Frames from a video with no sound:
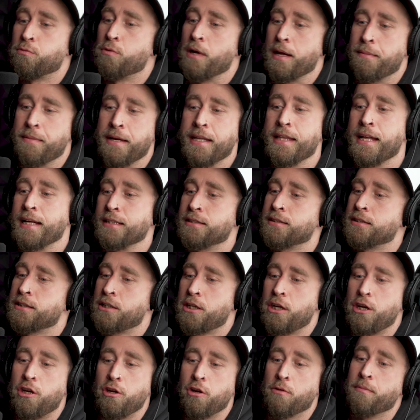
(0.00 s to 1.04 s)
women, that's
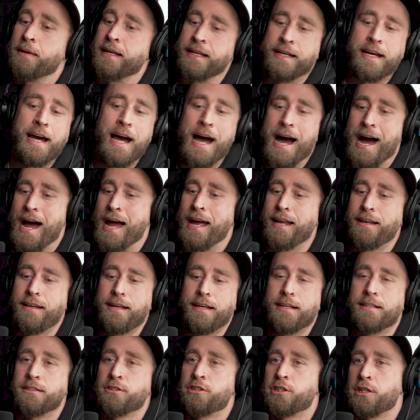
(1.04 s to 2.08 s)
humankind
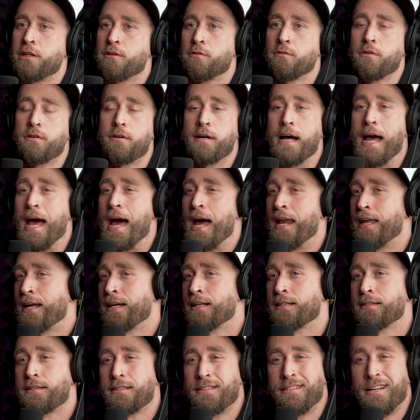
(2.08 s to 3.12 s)
in general,
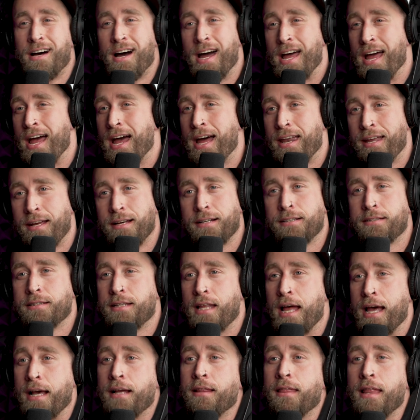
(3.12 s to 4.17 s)
addicts, not addicts.
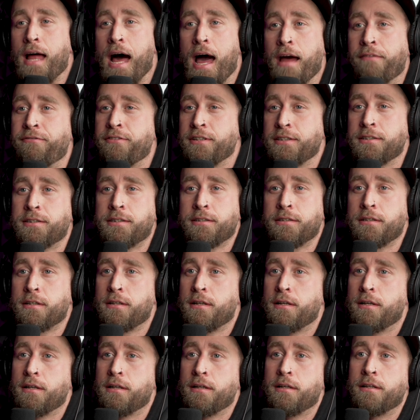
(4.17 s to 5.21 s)
Like, life is
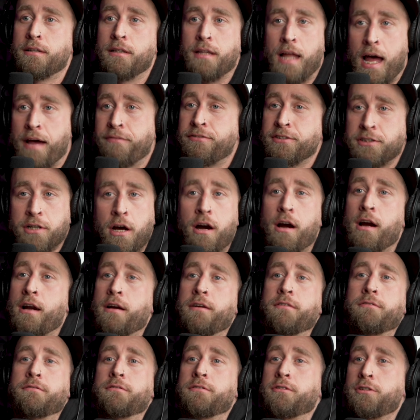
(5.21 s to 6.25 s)
hard,
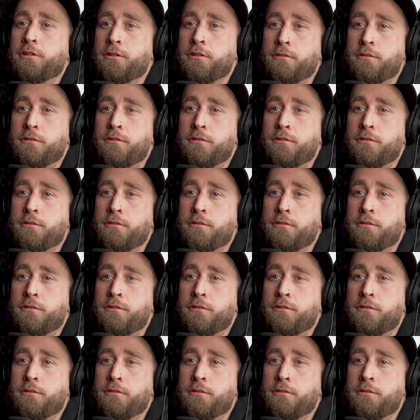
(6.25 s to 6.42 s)
dude.